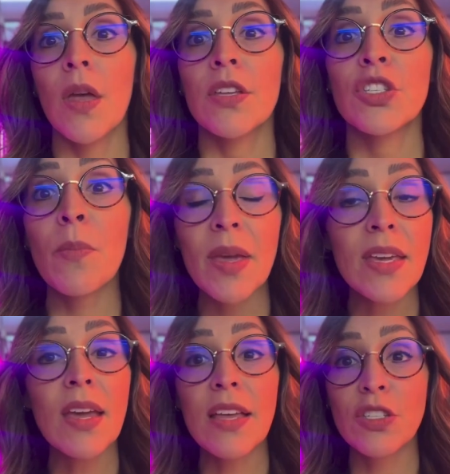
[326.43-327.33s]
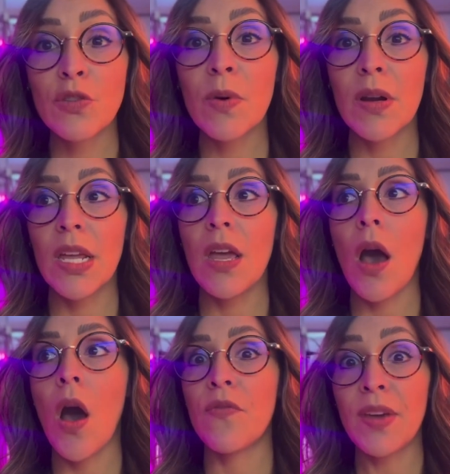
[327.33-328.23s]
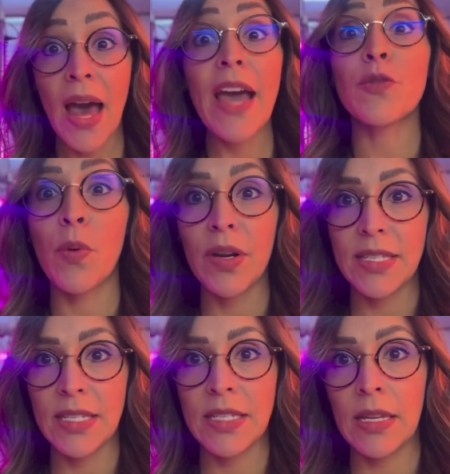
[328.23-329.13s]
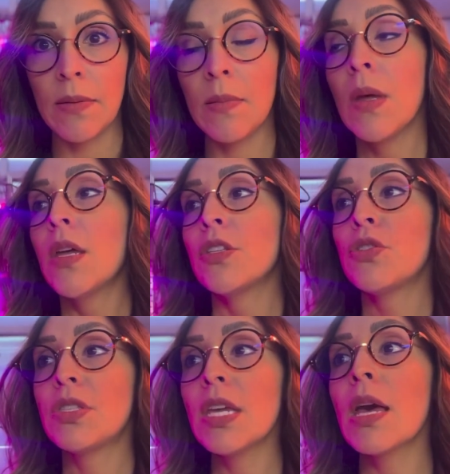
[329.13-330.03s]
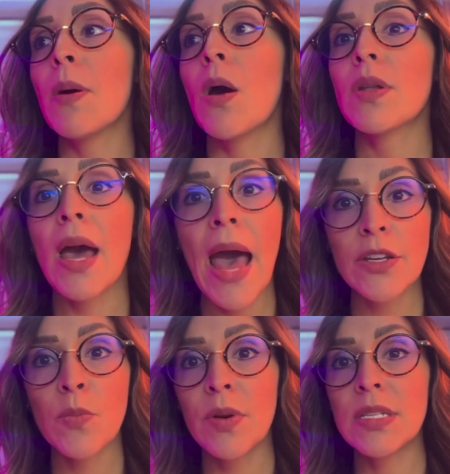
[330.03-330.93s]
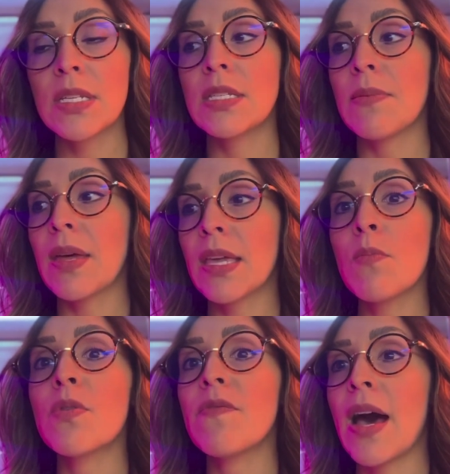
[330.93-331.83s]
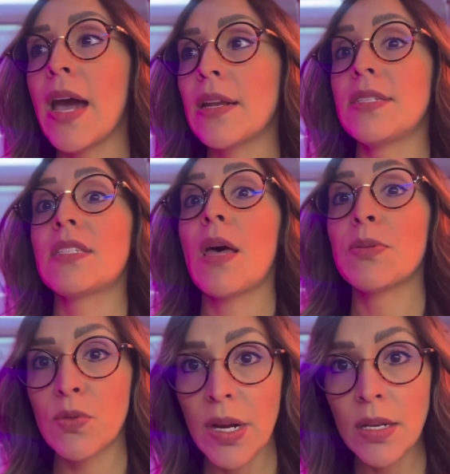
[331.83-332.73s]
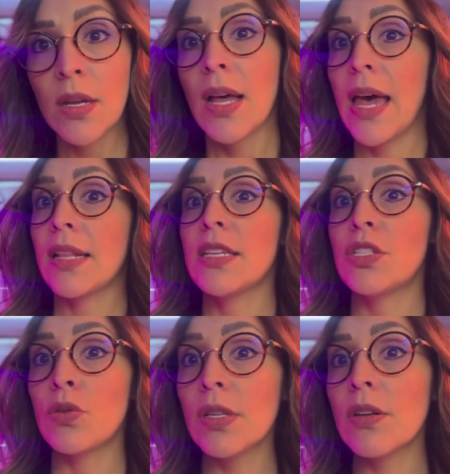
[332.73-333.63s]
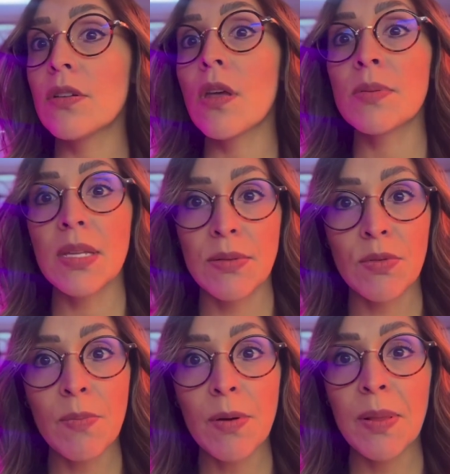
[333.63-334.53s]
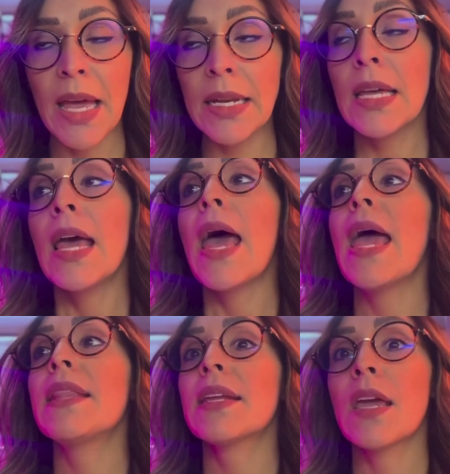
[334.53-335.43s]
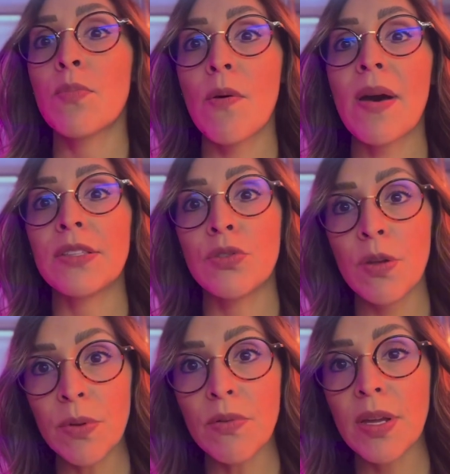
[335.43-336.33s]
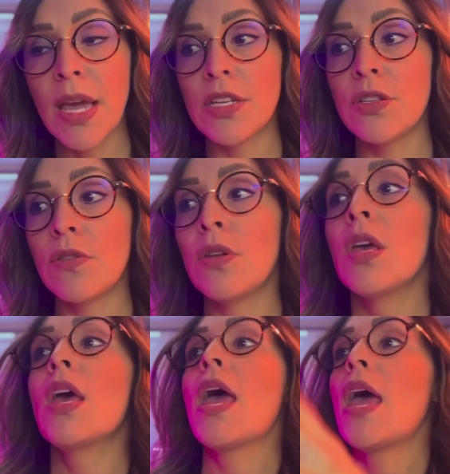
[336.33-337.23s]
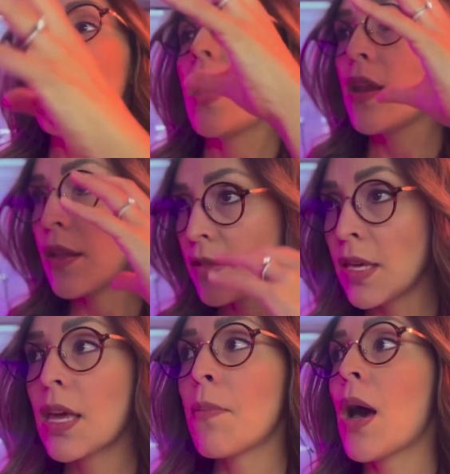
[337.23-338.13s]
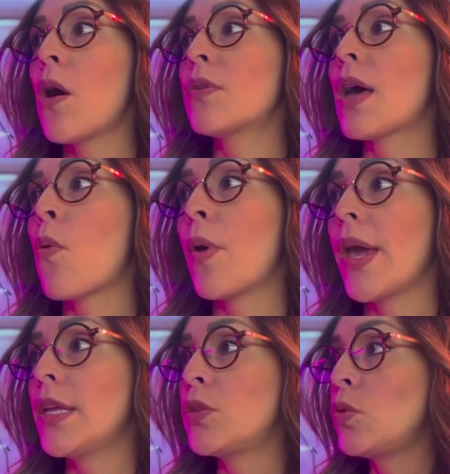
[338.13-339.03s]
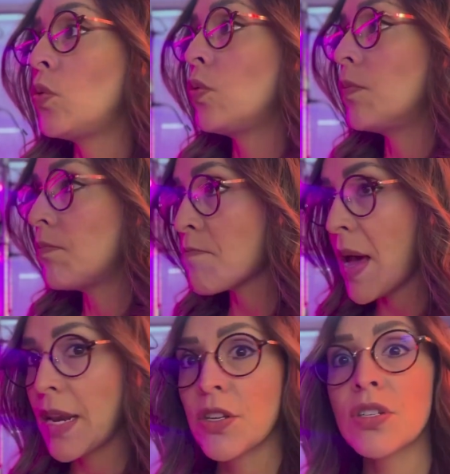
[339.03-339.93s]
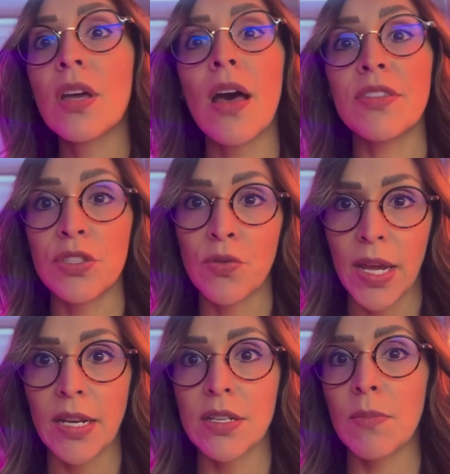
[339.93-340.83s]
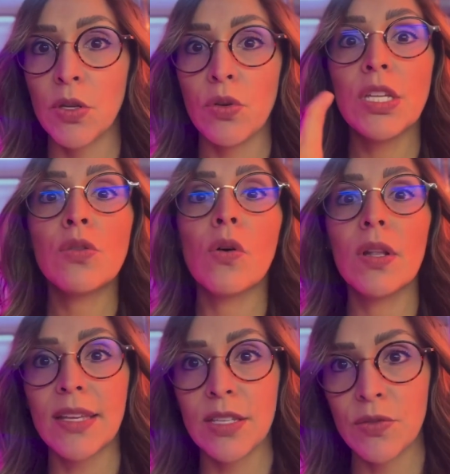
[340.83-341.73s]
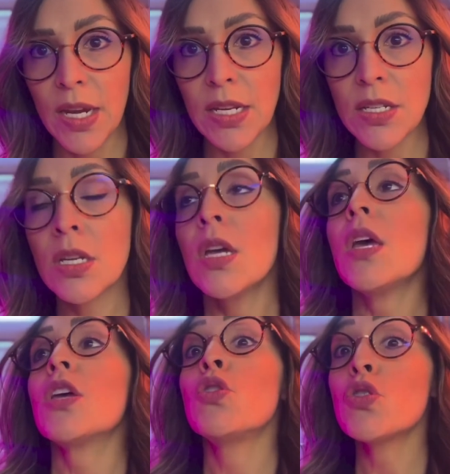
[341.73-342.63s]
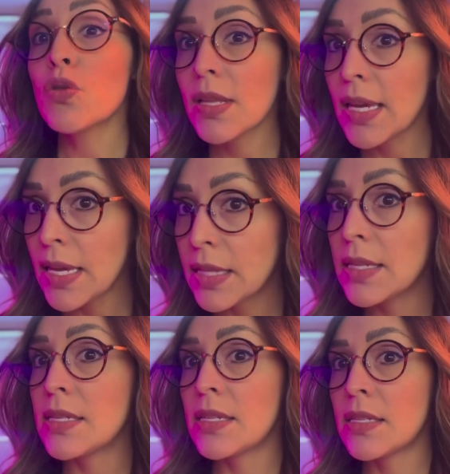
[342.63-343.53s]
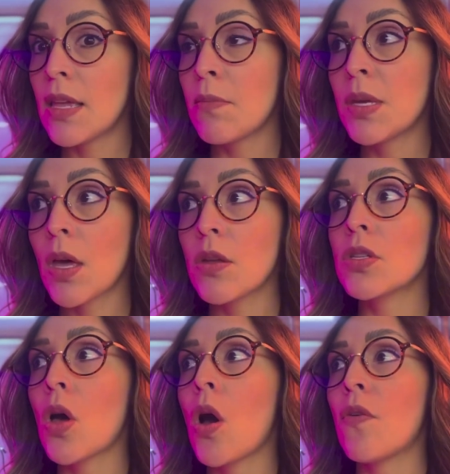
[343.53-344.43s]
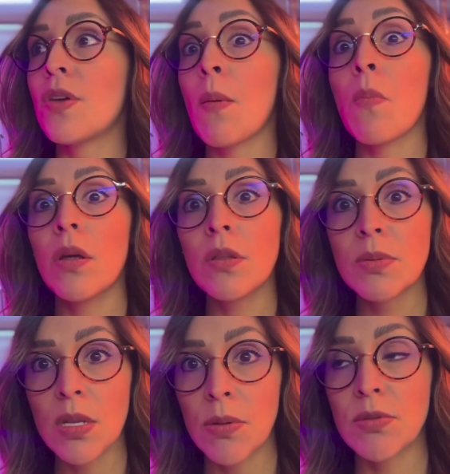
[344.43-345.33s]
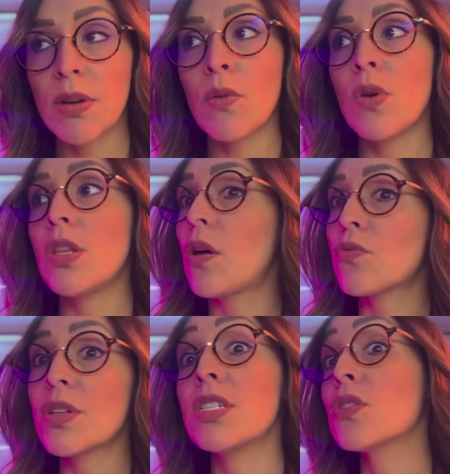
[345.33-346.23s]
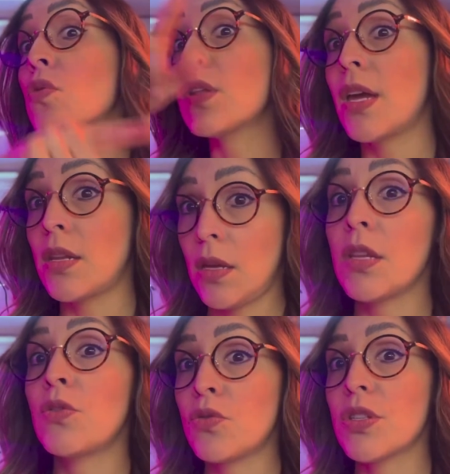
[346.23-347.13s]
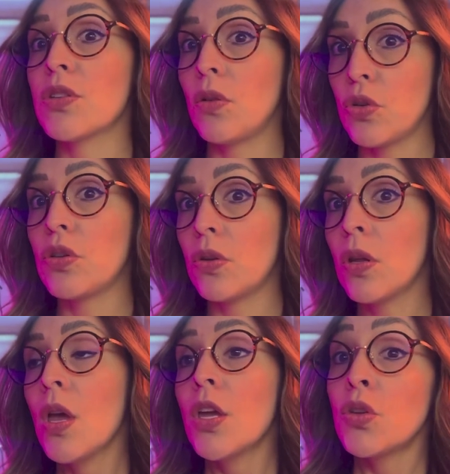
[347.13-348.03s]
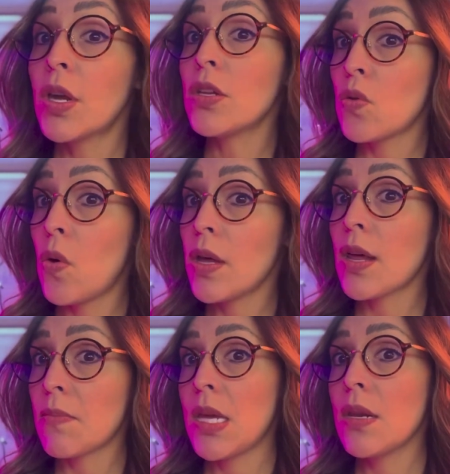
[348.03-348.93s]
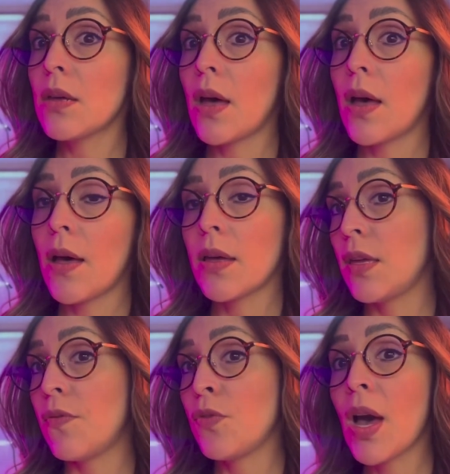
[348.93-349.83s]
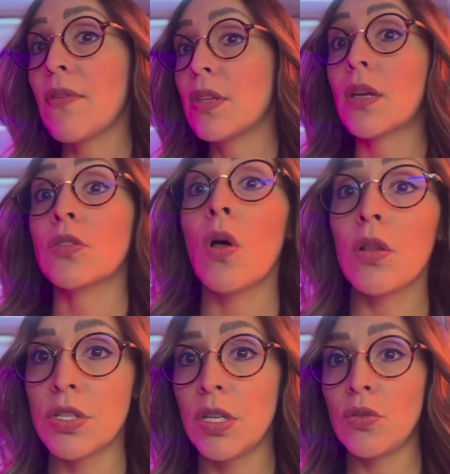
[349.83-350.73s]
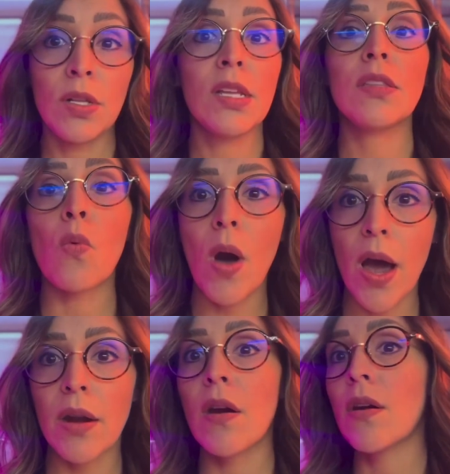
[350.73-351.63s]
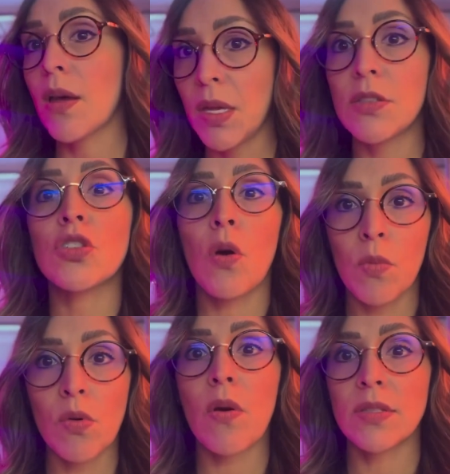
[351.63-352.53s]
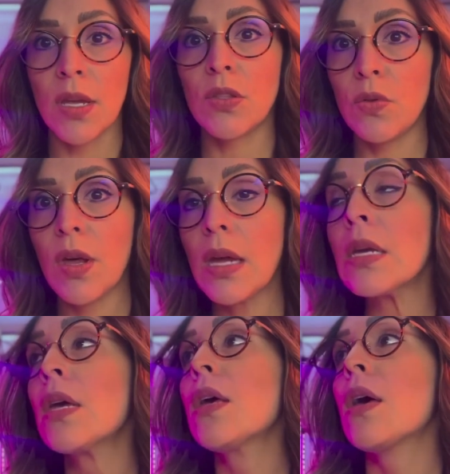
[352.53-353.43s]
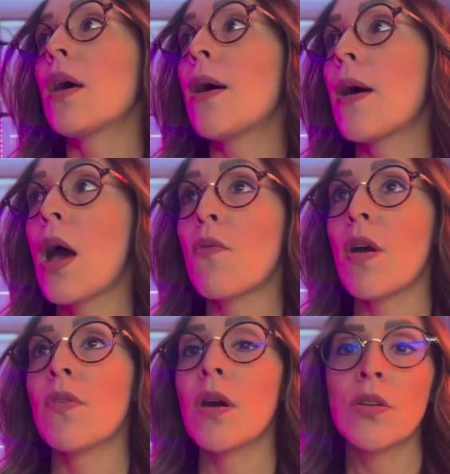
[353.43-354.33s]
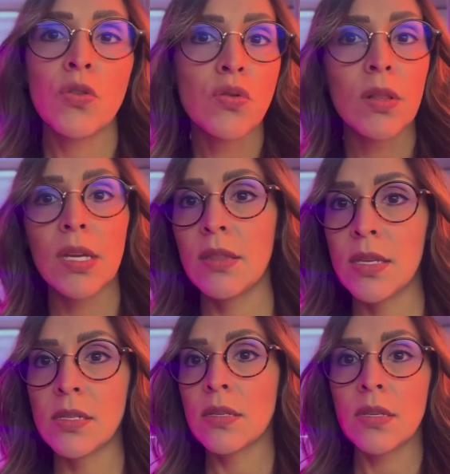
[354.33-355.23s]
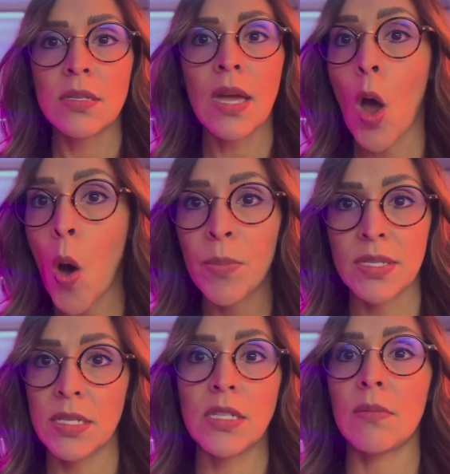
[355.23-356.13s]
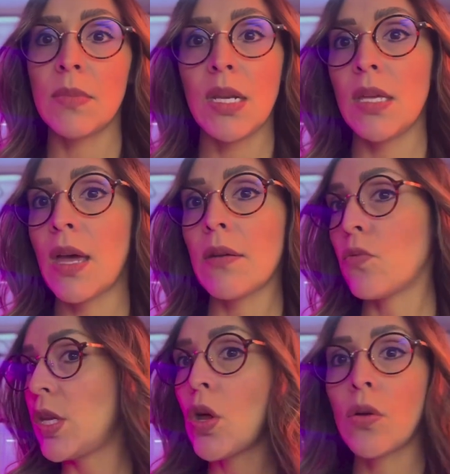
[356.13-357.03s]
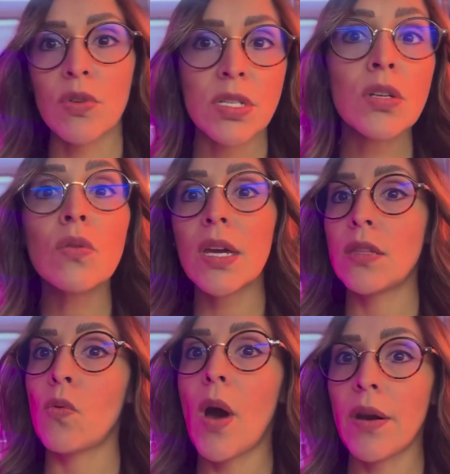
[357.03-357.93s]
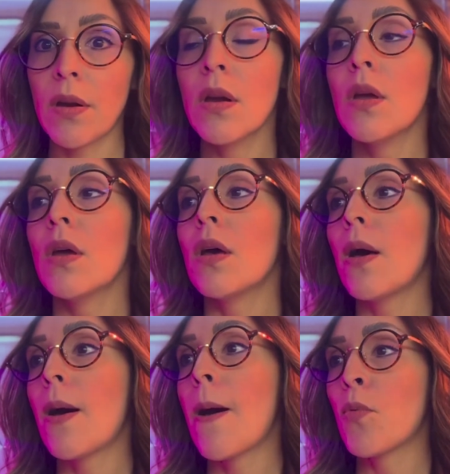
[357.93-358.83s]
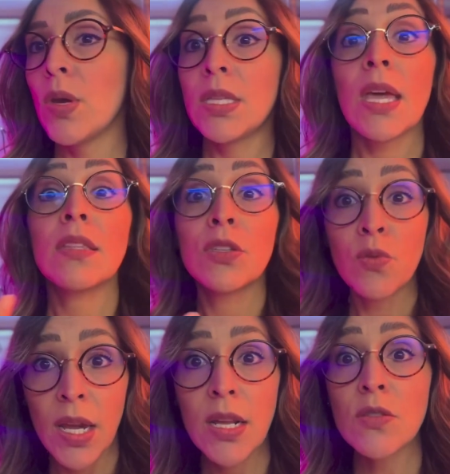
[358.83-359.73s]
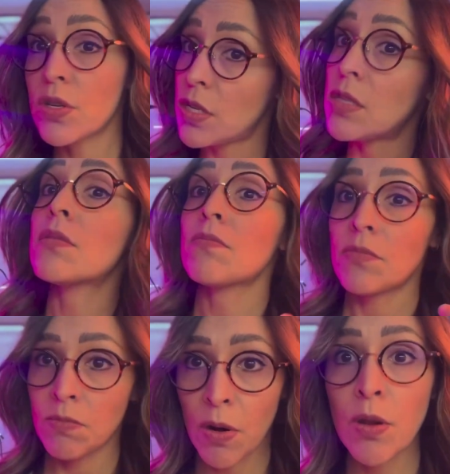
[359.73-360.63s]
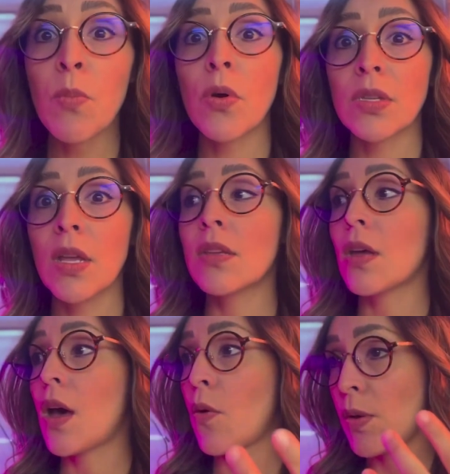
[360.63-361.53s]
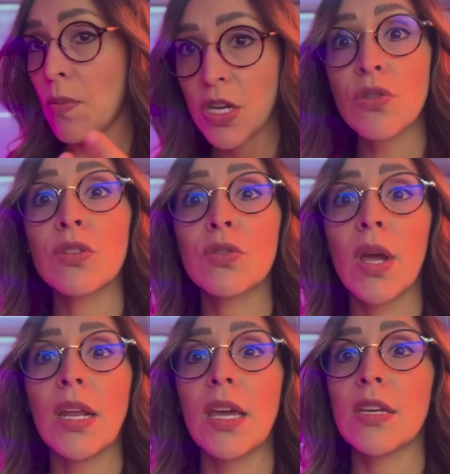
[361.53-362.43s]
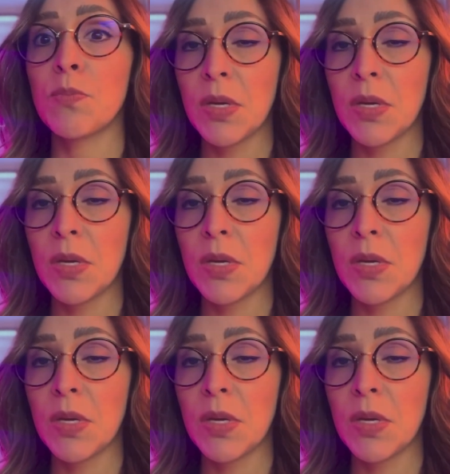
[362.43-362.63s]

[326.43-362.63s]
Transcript: So making a summary of the hydroponic system, just think about a hydroponic system that can provide substrate, at least two liters of substrate per plant, and that can provide drip irrigation, and think about a way to manage uh, the drainage. I mean, you need to collect the drainage. Usually in this system, because of the amount of substrate, we don't recirculate the nutrient solution. You can do it, I mean, uh, if you have the technology to clean the water. I mean, some growers, they do that. Uh, however, usually this is an open system, meaning that we don't recirculate the water. Uh, we take the drainage, which is very important. Uh, we measure the drainage,